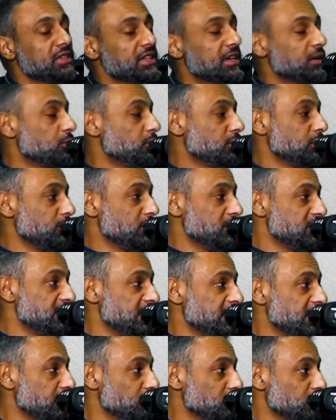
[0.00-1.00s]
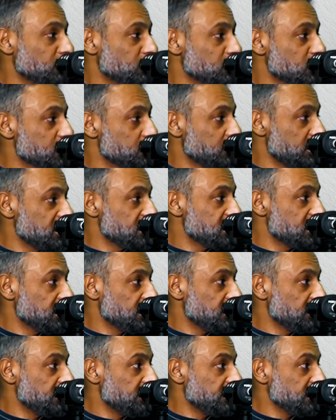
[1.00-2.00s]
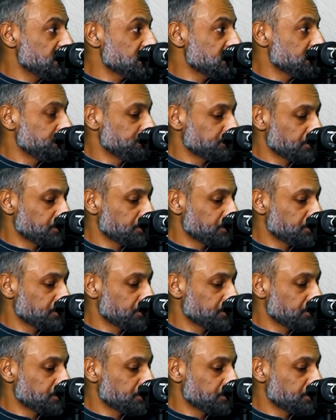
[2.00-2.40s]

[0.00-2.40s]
that when we're dealing with conspiracy theories.